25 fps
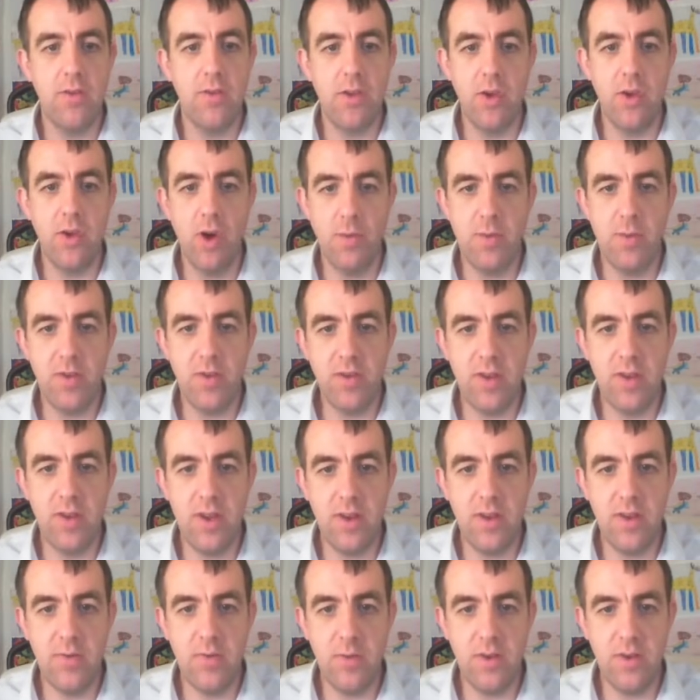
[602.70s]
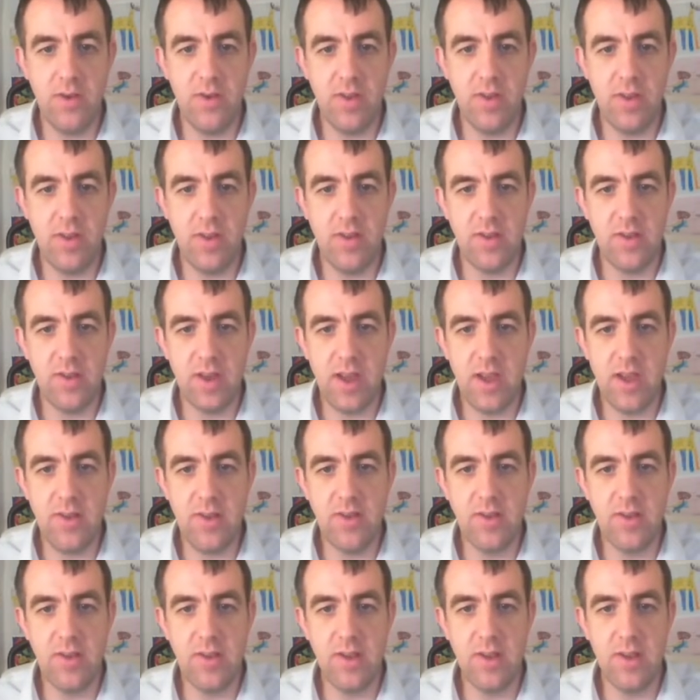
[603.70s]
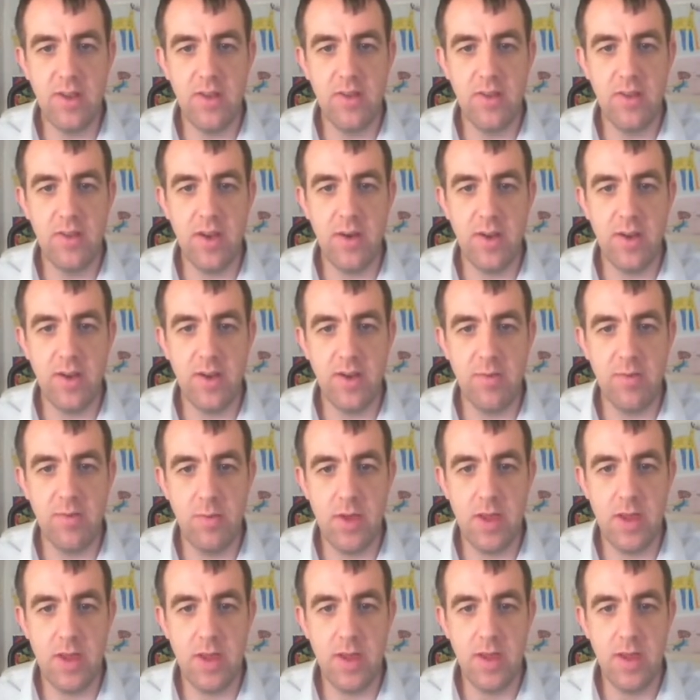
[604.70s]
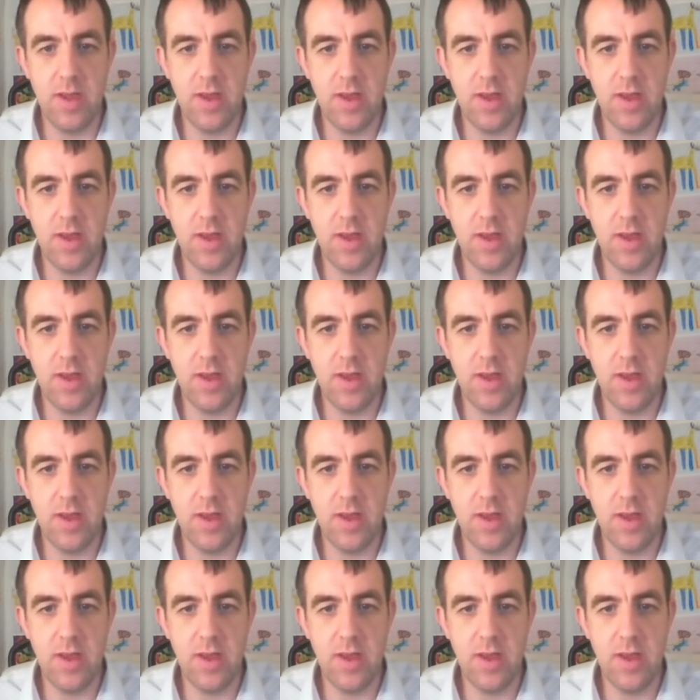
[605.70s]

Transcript: the opposite, which in this case is going to be